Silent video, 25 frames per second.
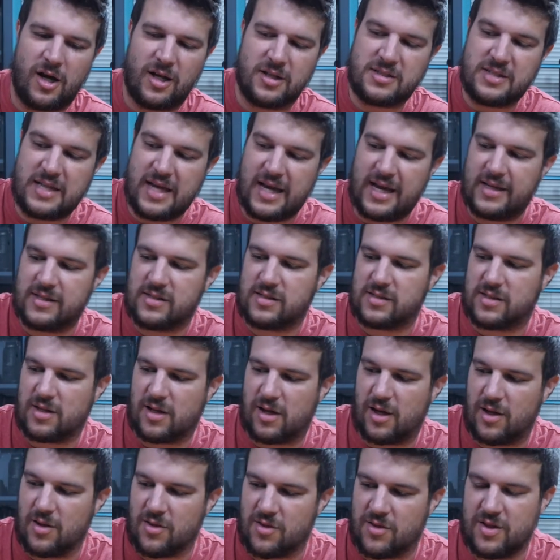test
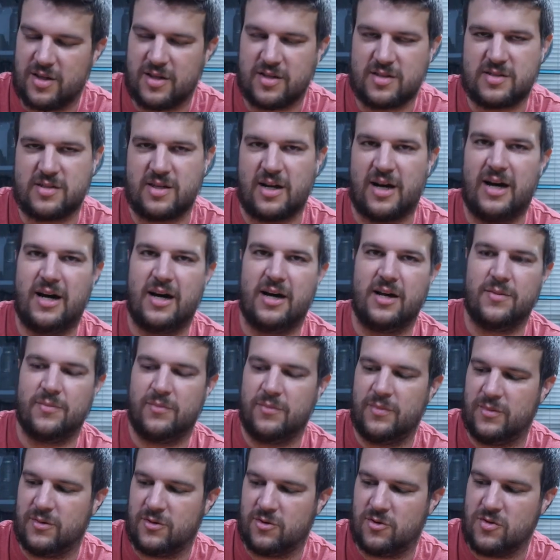this
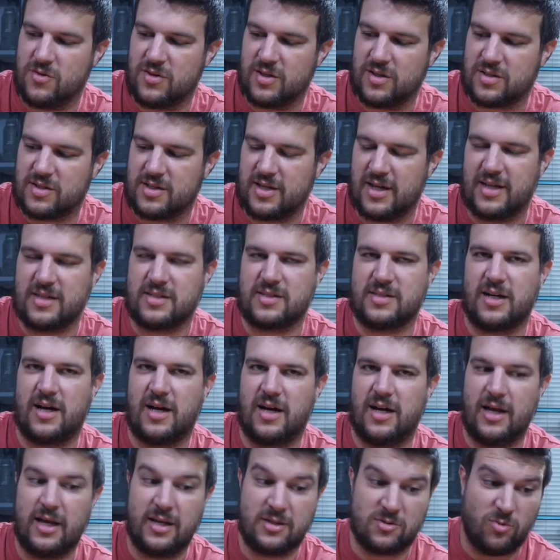do this test
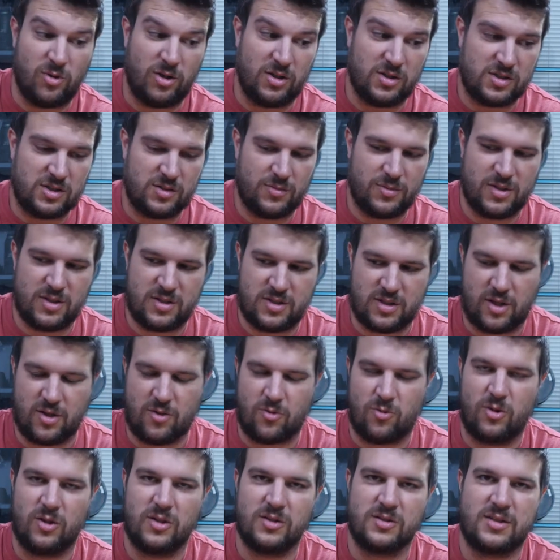on, as well as some of these other
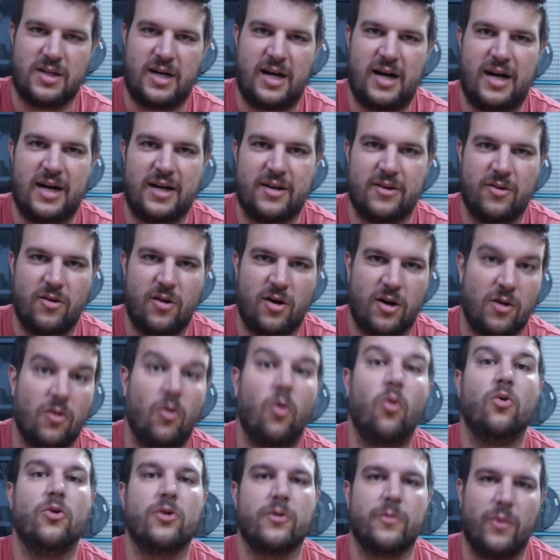ones, on our
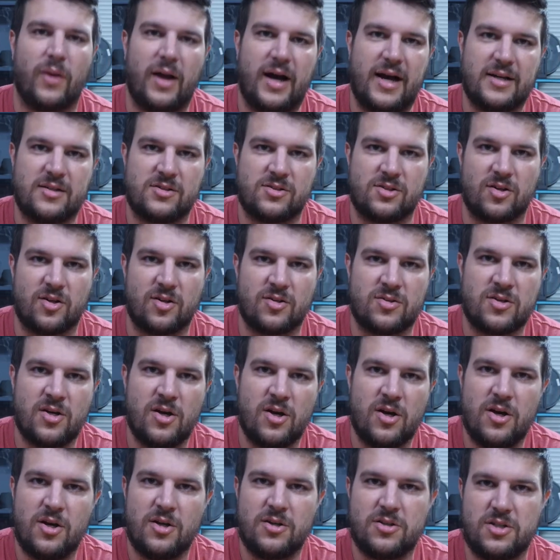older blasters,
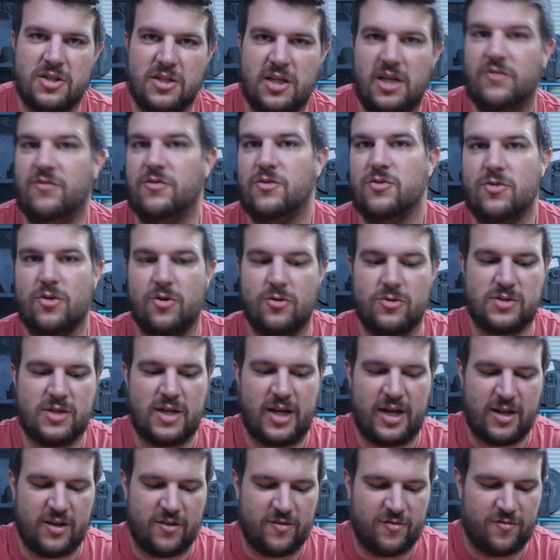to give you those
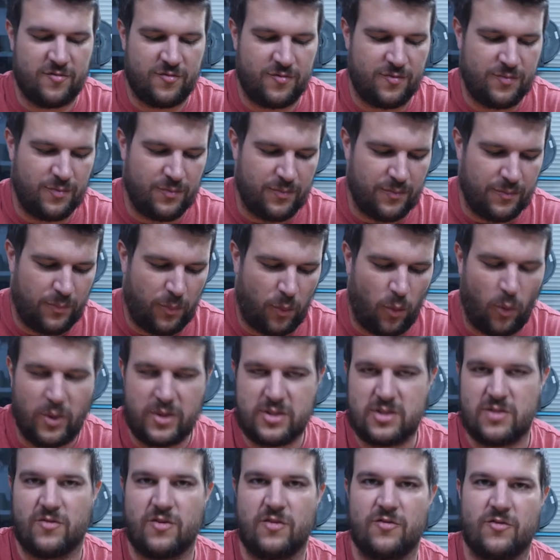kind of
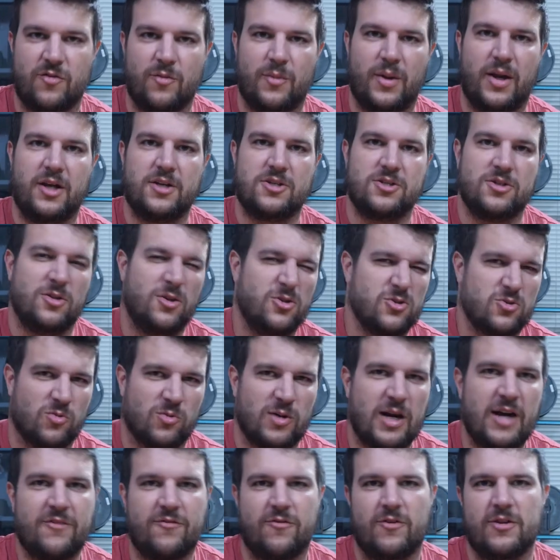points of information, those
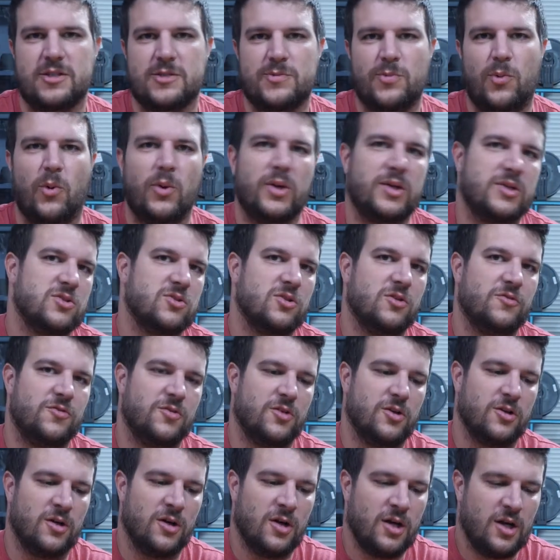reference points. So if
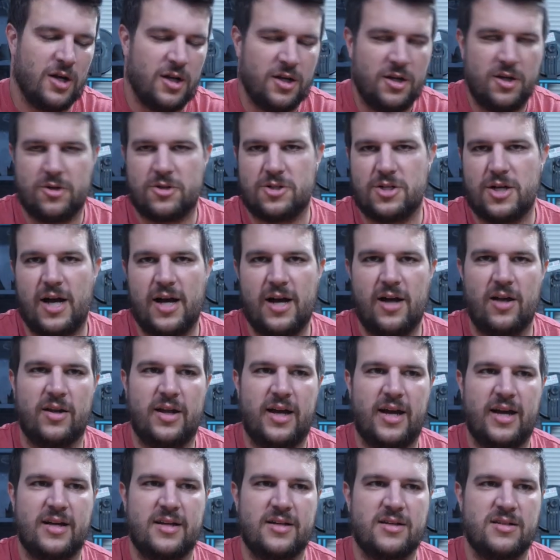your child
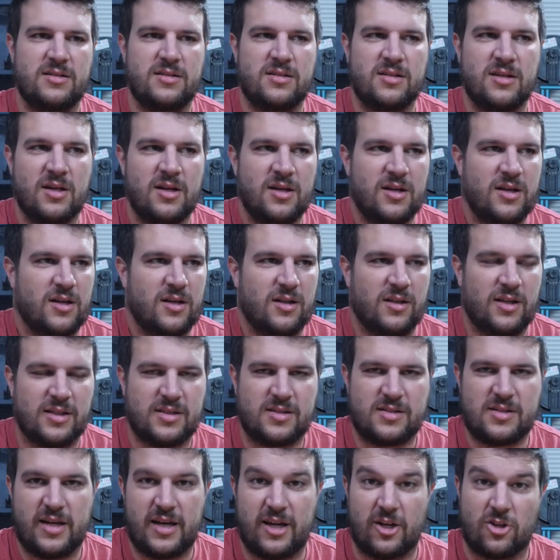has,
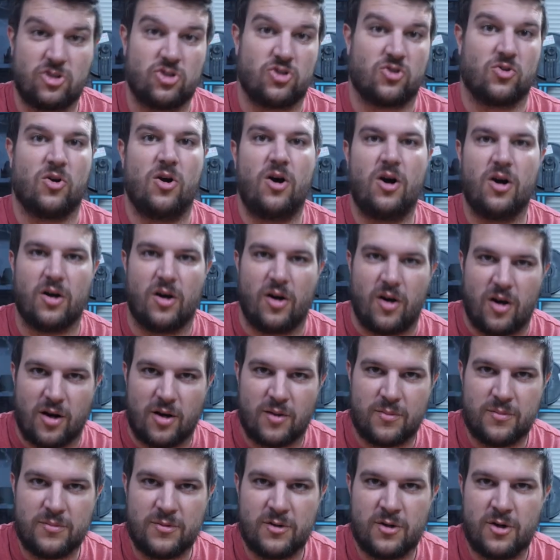let's say, a strong
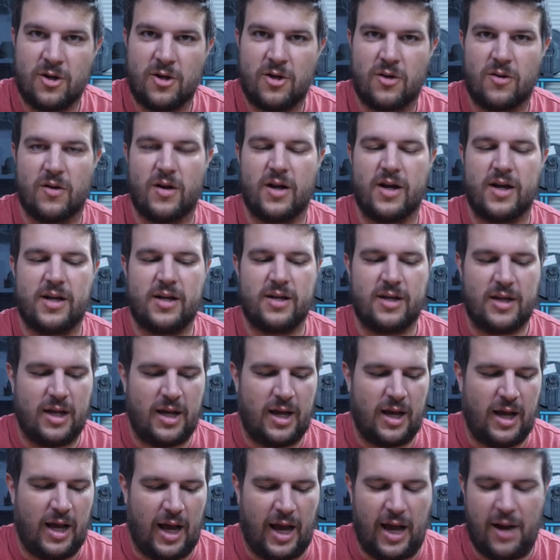arm, right?
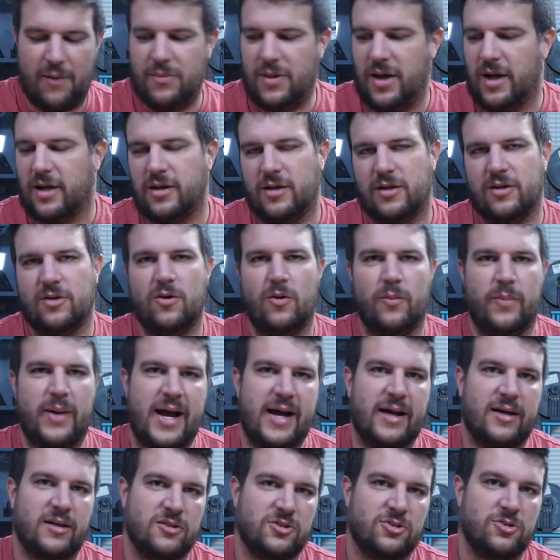I'm not going to go
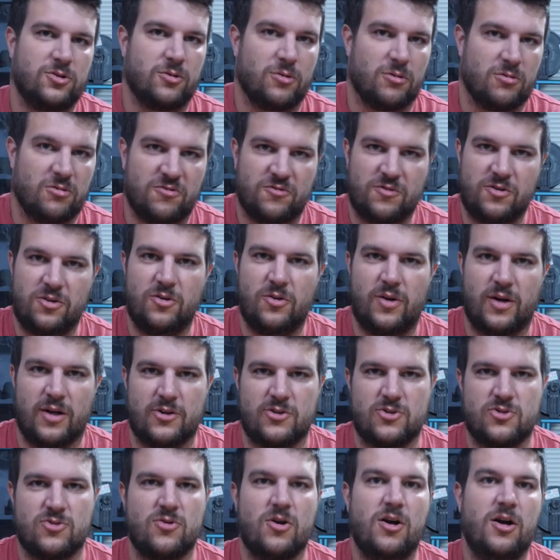back and do a review on a
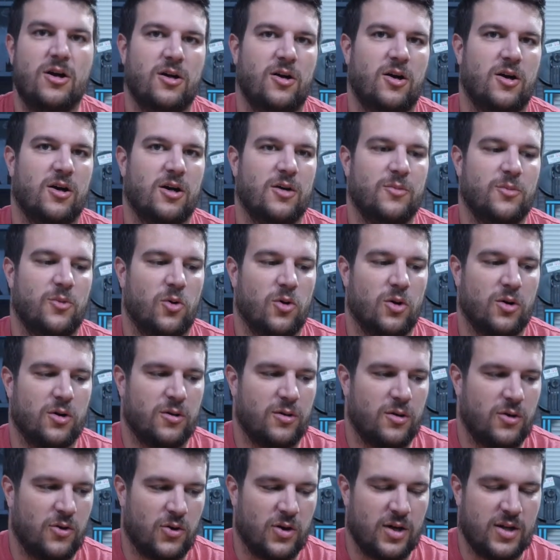strong arm
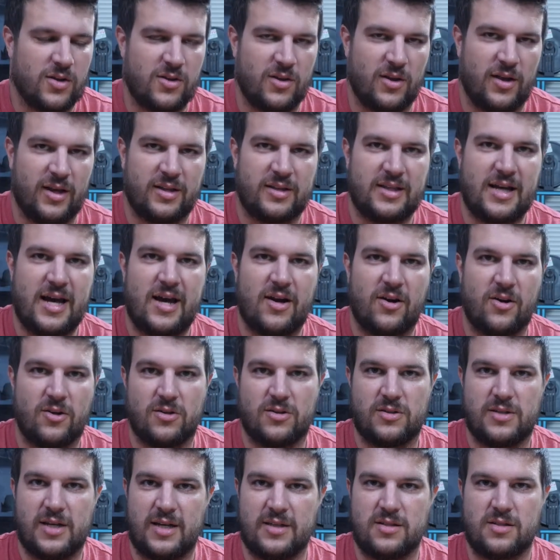or anything like that, or
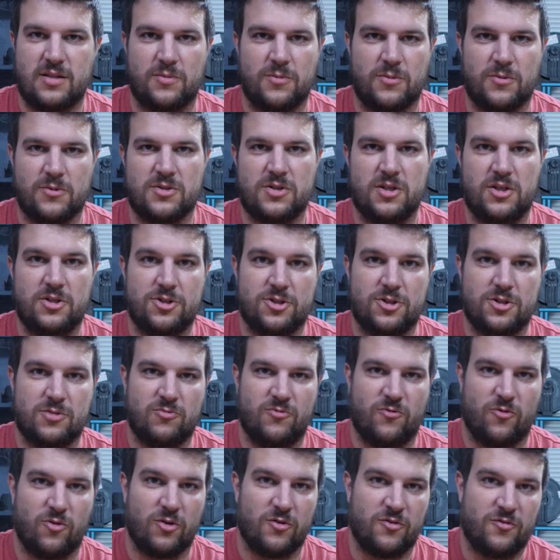testing procedures
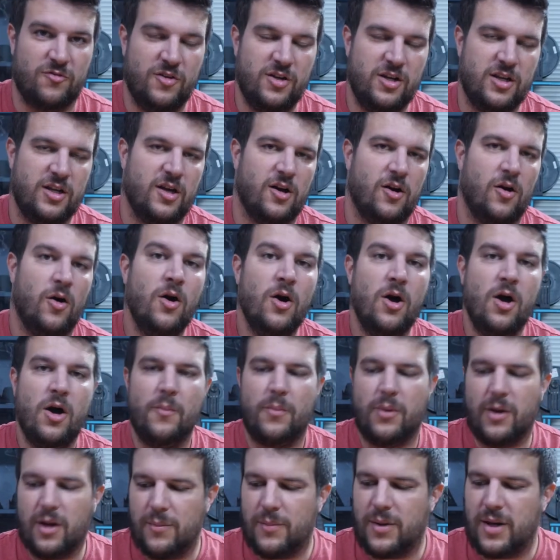for a video,
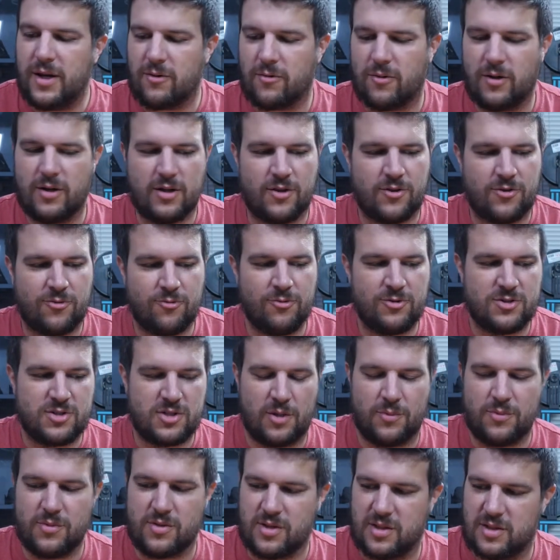but I might run it through
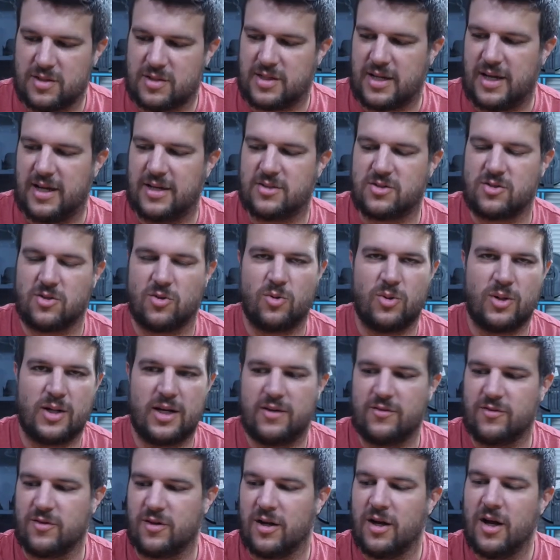some of these tests or
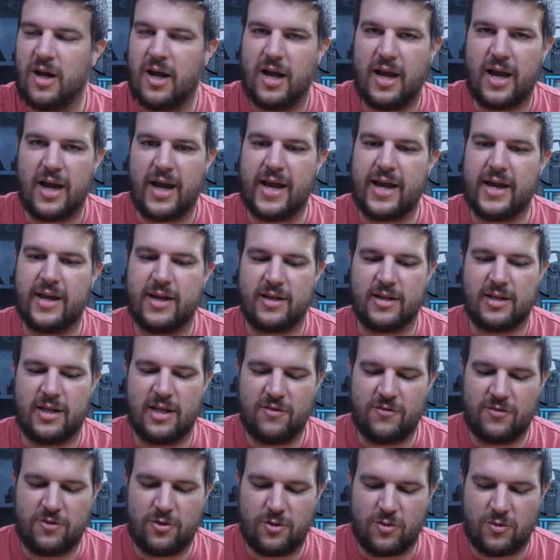whatever and
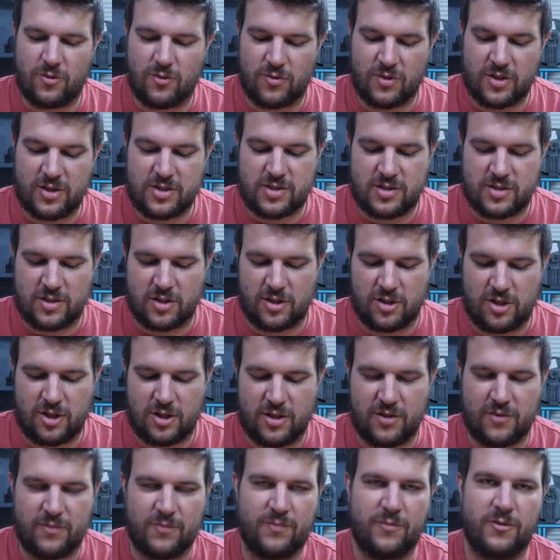give you, this is a
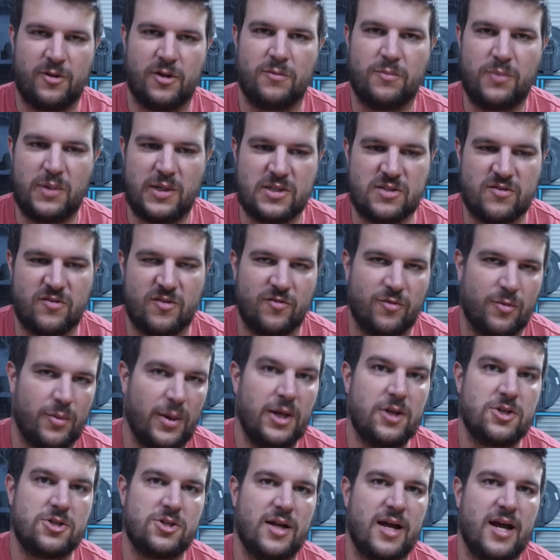good piece of
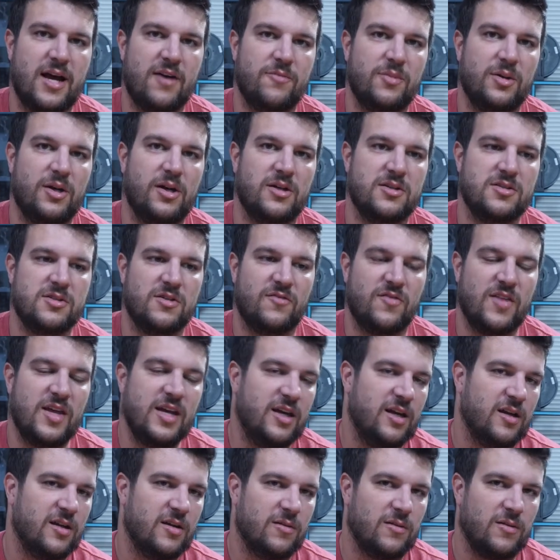information to have, because if they
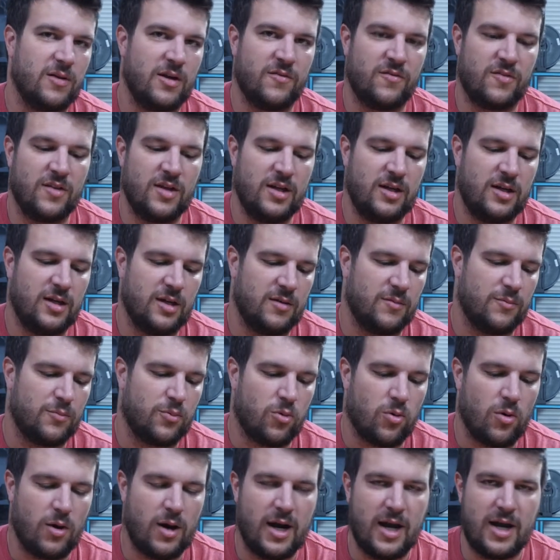can
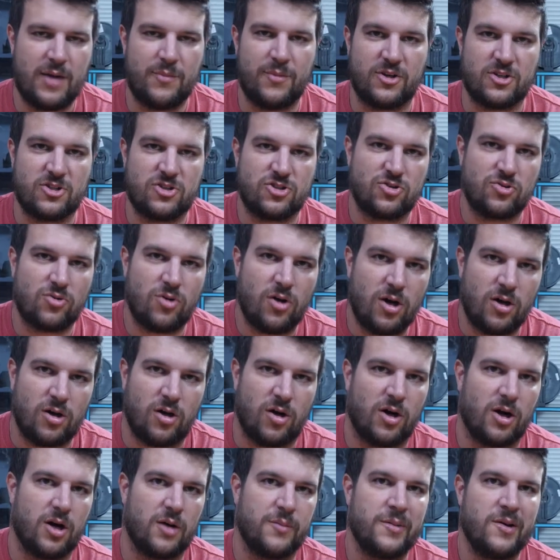prime a strong
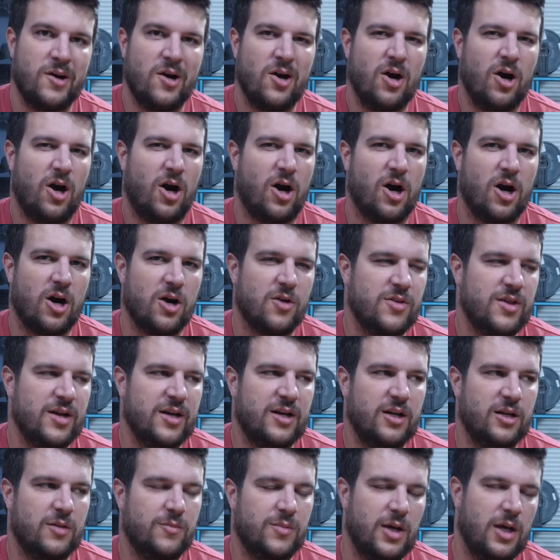arm, are they
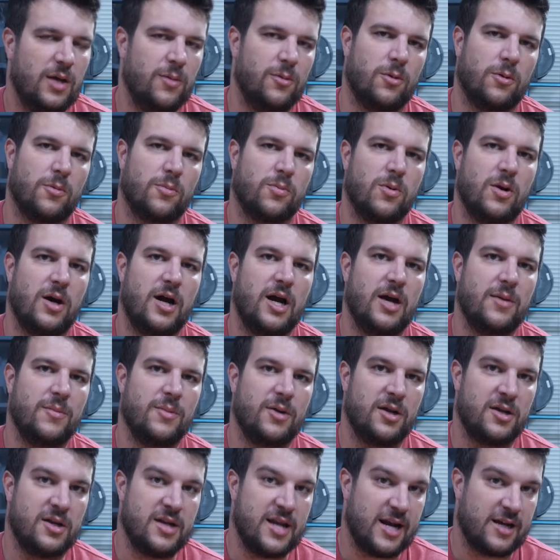going to be able to prime
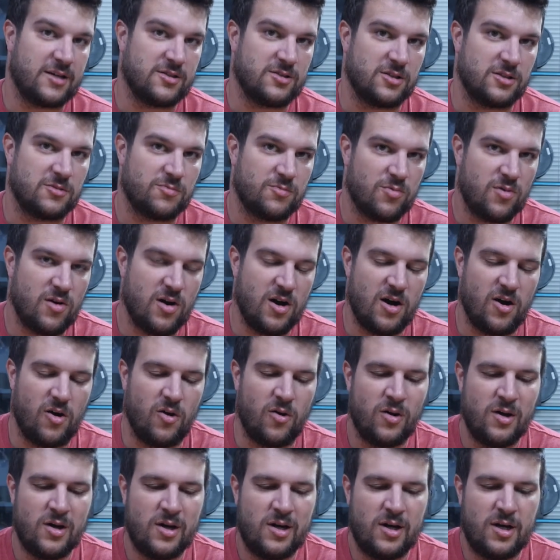a Nexus
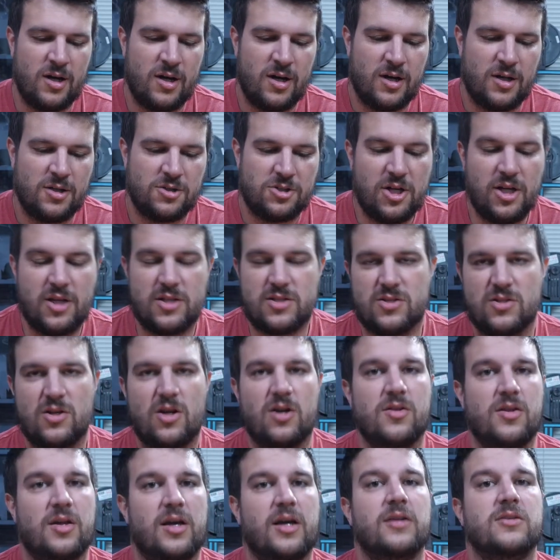Pro? Chances
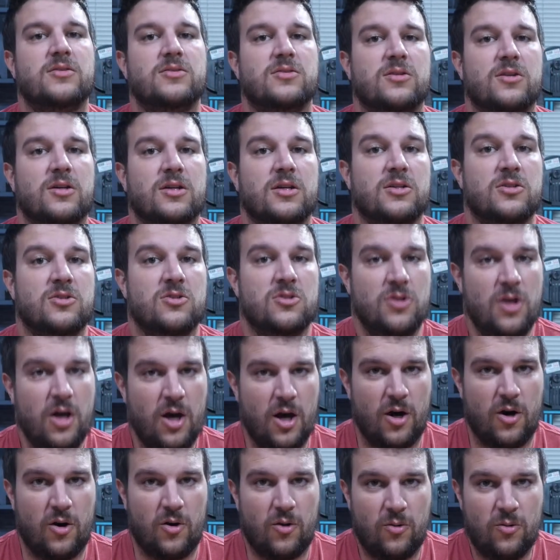are the answer is
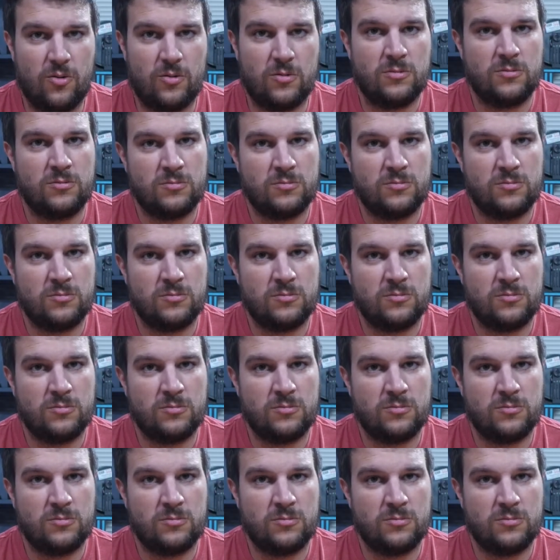no,